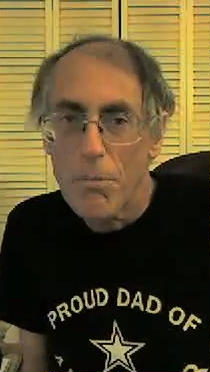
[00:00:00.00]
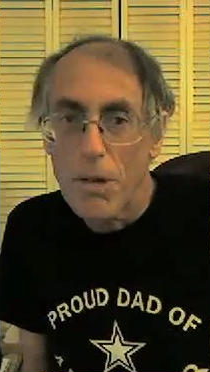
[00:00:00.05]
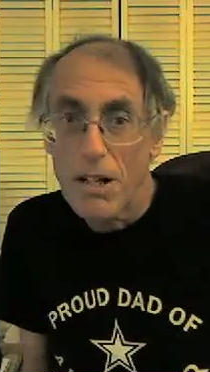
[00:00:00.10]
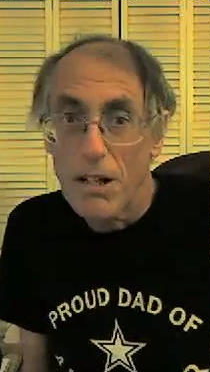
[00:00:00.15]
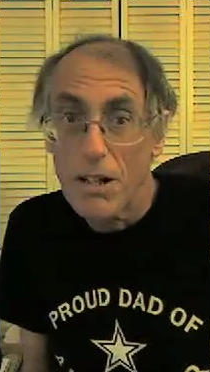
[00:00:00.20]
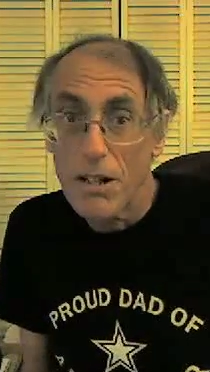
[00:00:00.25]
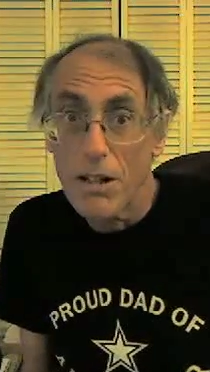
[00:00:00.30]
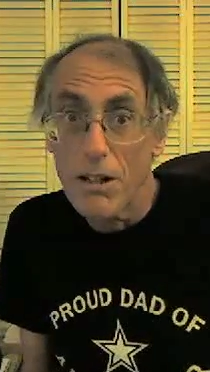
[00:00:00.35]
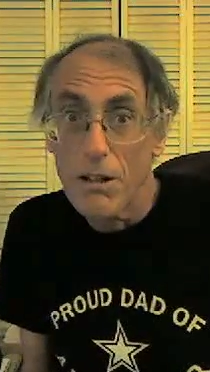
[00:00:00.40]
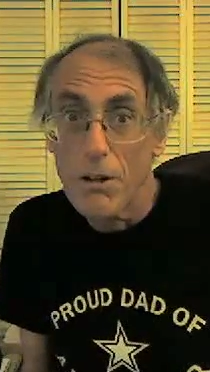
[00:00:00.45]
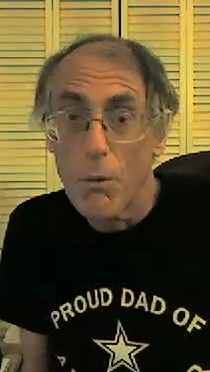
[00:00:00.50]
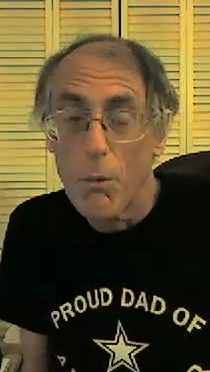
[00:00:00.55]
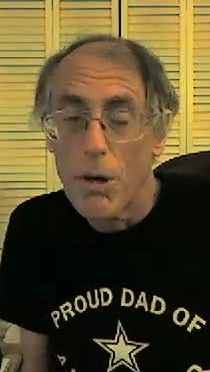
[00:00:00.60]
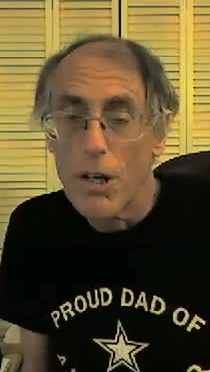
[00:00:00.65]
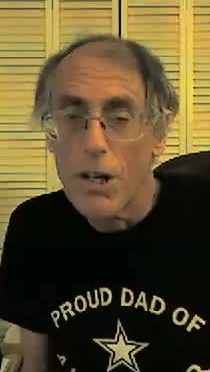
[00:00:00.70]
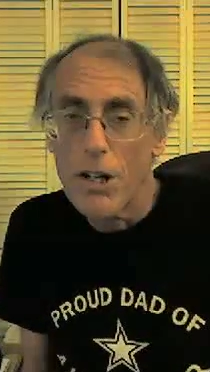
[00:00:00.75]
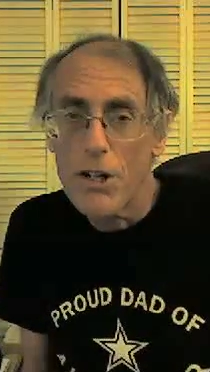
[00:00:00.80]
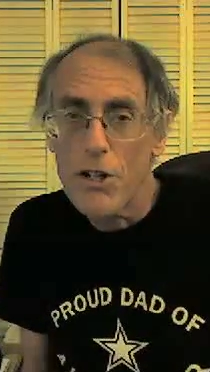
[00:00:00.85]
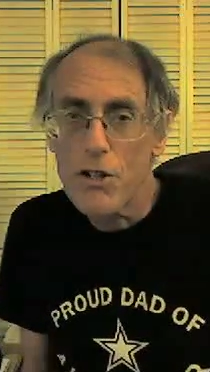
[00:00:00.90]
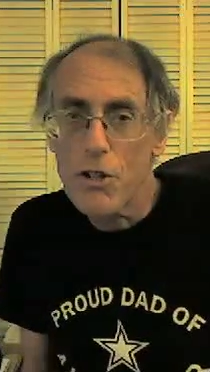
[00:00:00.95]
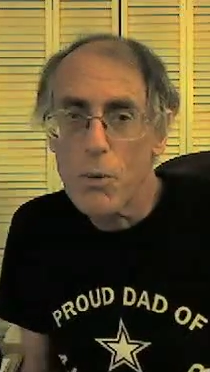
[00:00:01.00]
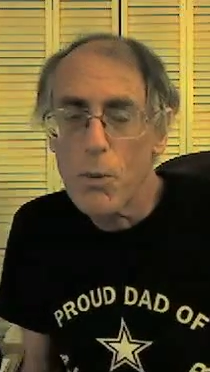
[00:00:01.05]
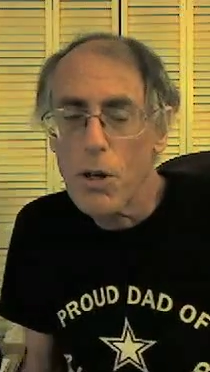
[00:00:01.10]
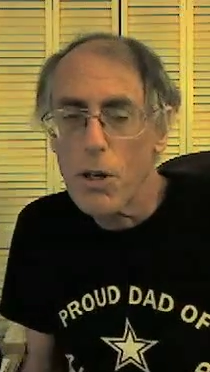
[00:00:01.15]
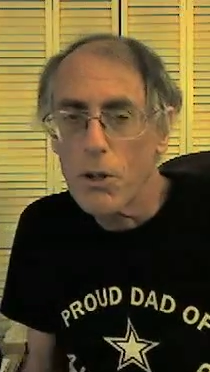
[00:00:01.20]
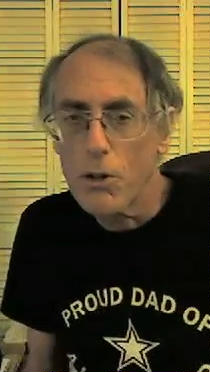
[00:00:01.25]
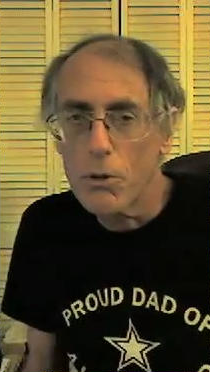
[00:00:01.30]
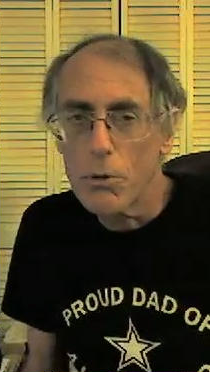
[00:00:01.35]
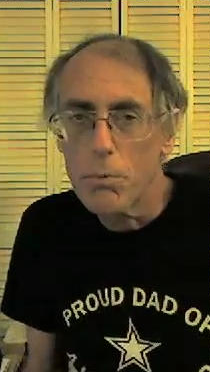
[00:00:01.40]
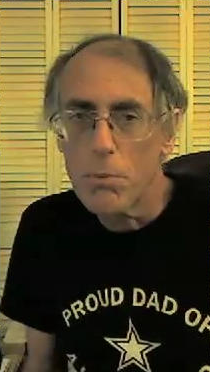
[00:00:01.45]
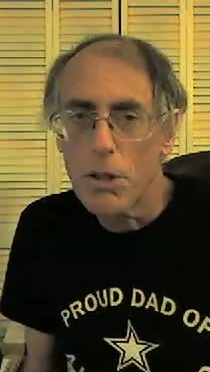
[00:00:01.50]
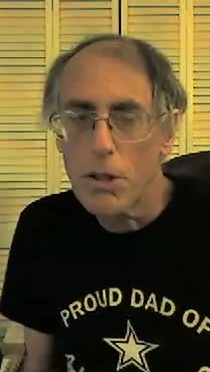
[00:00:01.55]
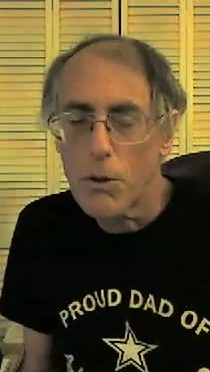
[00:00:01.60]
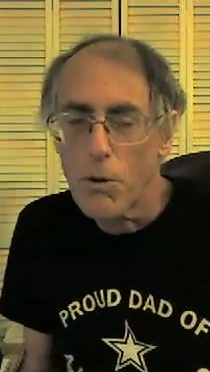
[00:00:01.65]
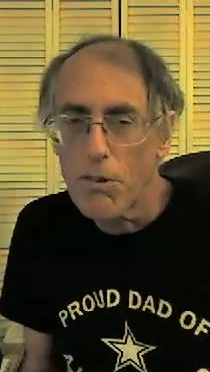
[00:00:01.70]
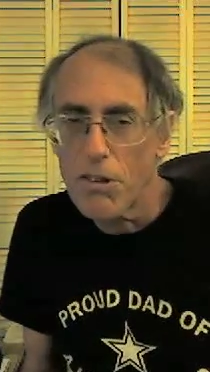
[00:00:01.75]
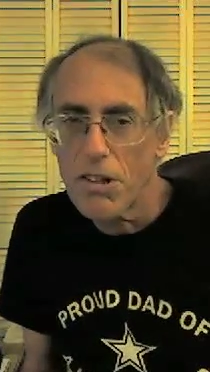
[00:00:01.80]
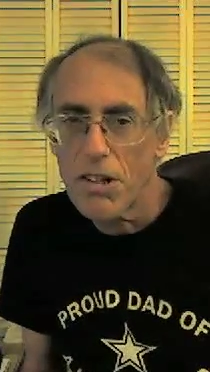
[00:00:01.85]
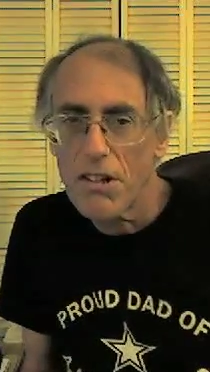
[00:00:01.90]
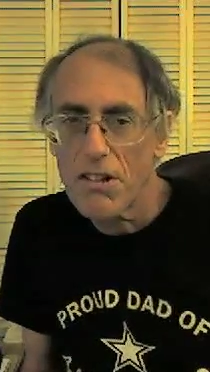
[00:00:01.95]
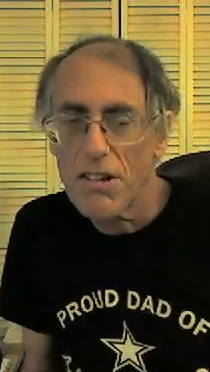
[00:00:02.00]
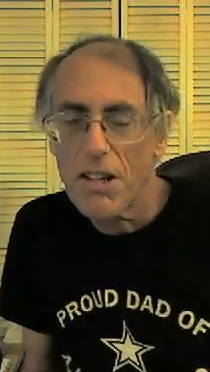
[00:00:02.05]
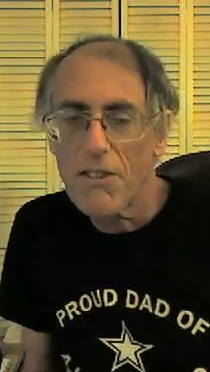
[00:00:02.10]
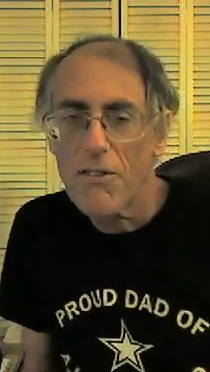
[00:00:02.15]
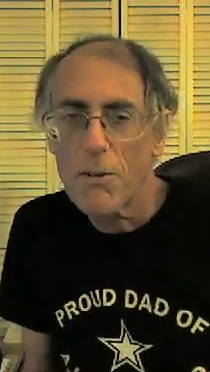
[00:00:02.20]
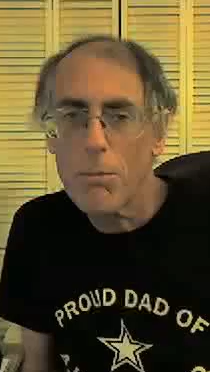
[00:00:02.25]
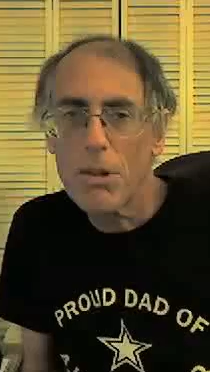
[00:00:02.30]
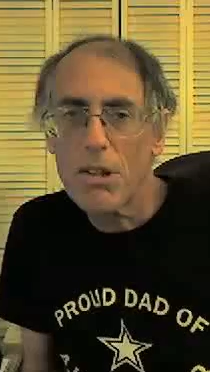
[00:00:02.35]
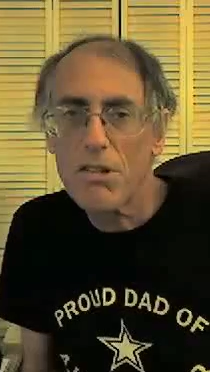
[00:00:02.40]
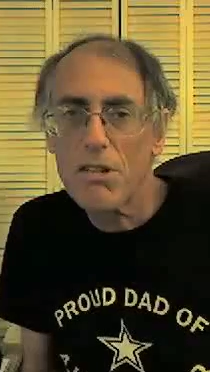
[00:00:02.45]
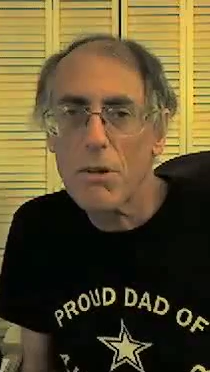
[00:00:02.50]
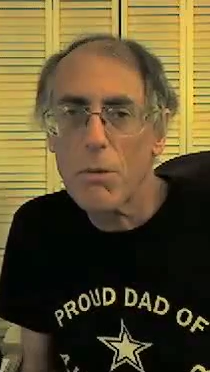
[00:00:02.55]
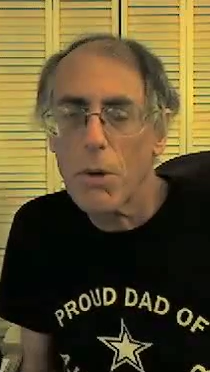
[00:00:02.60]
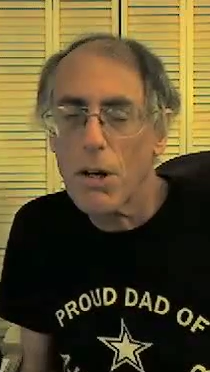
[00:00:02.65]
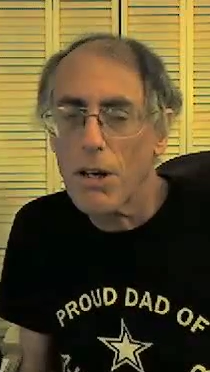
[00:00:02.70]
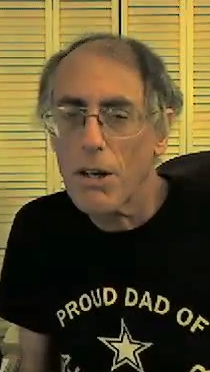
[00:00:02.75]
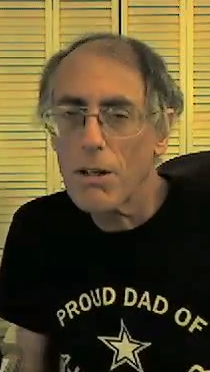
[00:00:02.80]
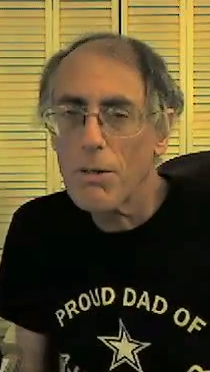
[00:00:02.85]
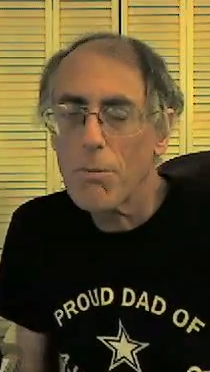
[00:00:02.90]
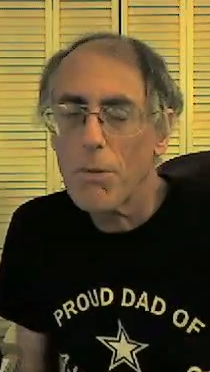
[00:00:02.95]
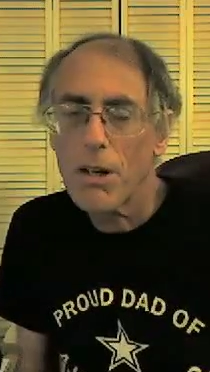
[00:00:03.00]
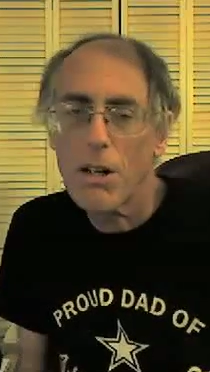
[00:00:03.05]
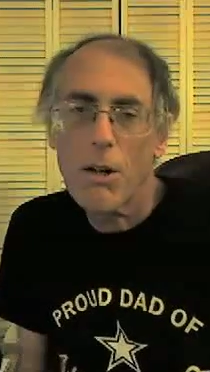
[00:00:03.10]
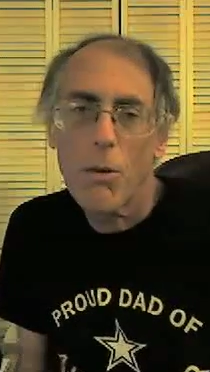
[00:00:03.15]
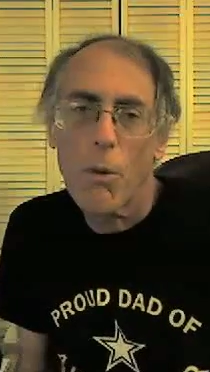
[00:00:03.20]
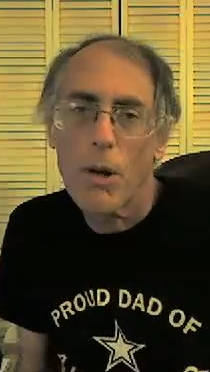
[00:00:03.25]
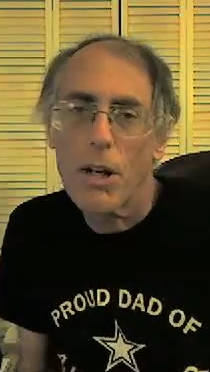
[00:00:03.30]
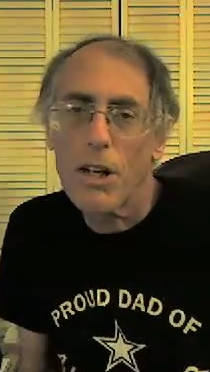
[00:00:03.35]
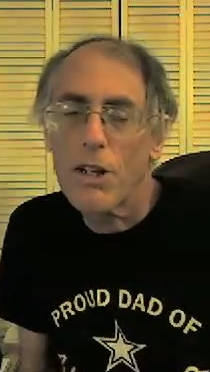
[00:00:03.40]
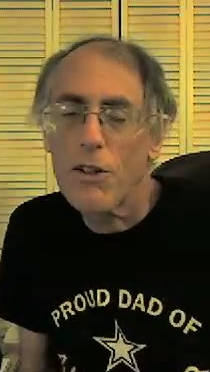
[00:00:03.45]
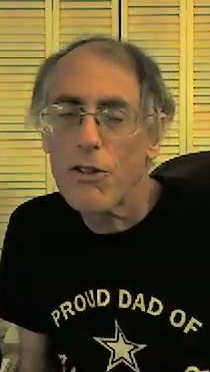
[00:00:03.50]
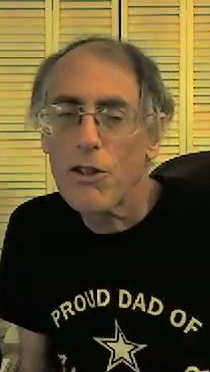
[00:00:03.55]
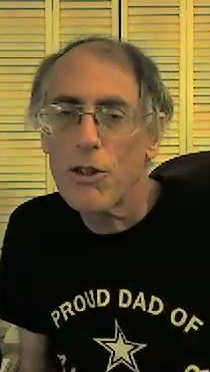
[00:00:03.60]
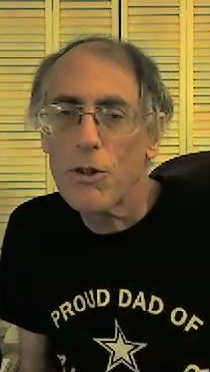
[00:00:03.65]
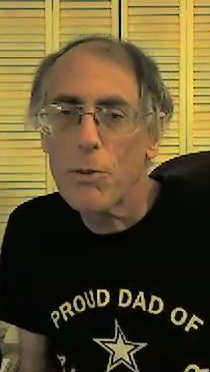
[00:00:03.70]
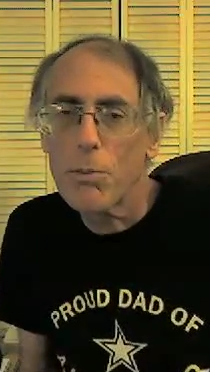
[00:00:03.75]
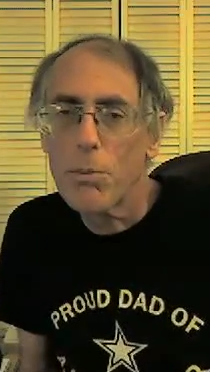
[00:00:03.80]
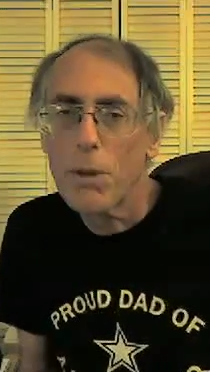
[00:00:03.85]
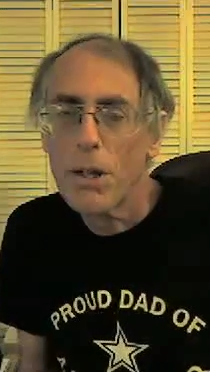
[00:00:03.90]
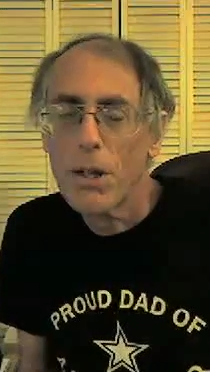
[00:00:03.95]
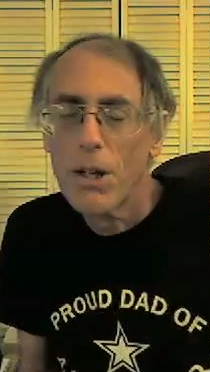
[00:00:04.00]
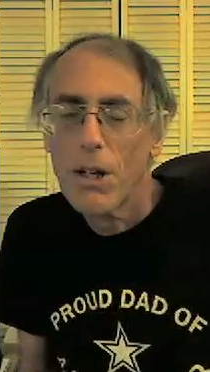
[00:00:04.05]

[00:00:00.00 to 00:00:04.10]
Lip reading: my little 1-inch square loop, and of course it doesn't have to be square, my little 1-inch loop